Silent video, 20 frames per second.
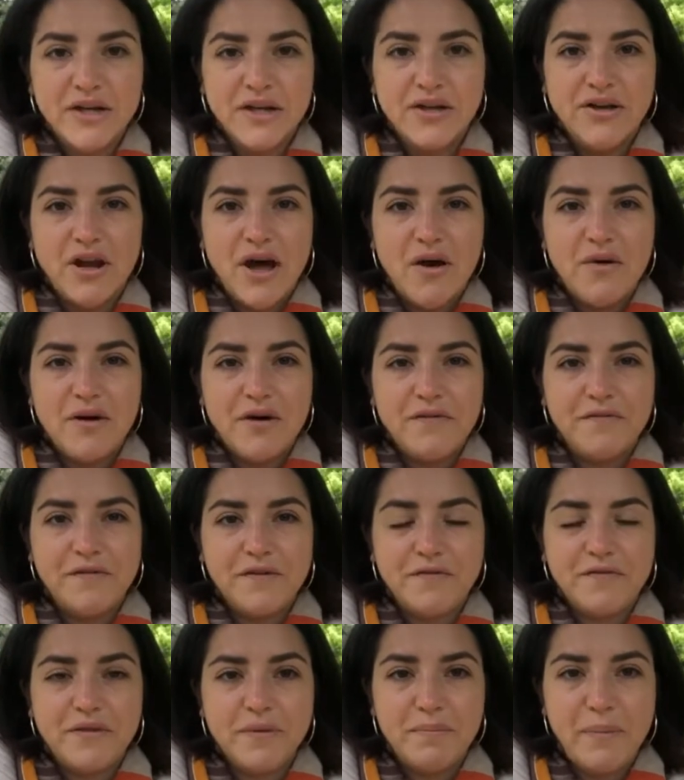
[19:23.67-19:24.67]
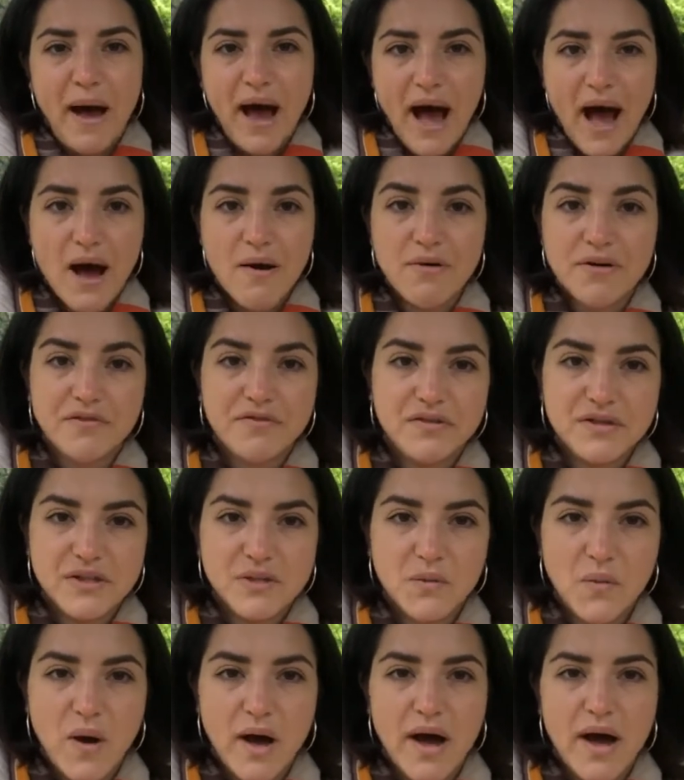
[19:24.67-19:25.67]
of the power of
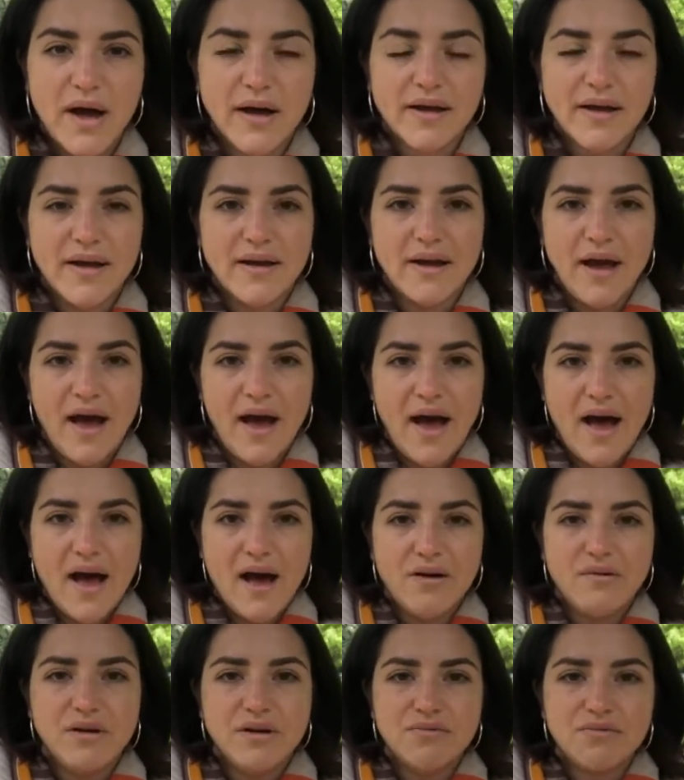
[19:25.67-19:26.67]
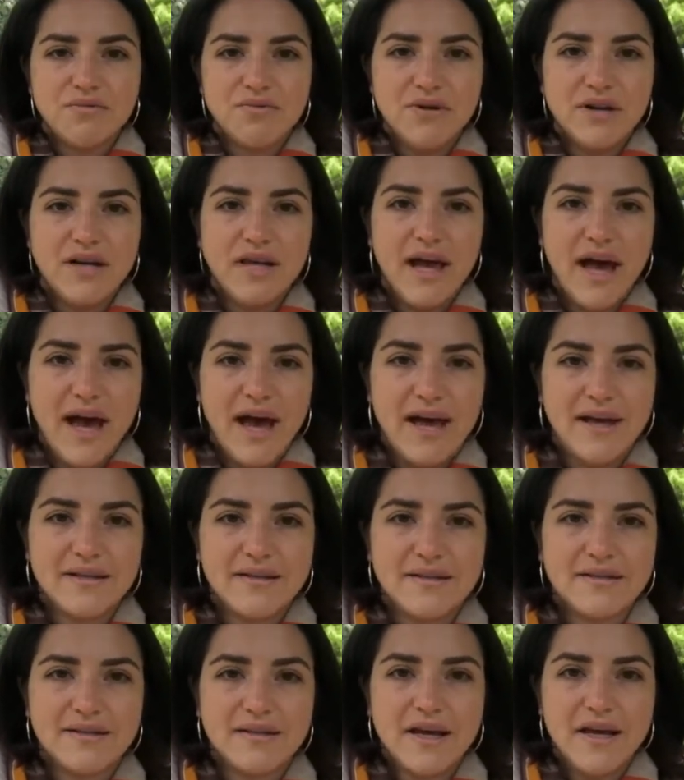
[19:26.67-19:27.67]
this work and how it really
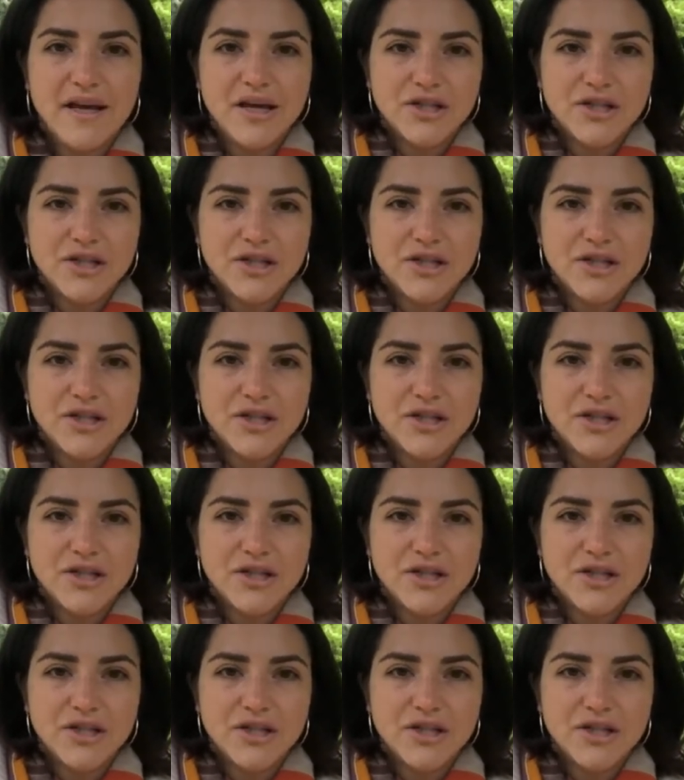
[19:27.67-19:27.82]
has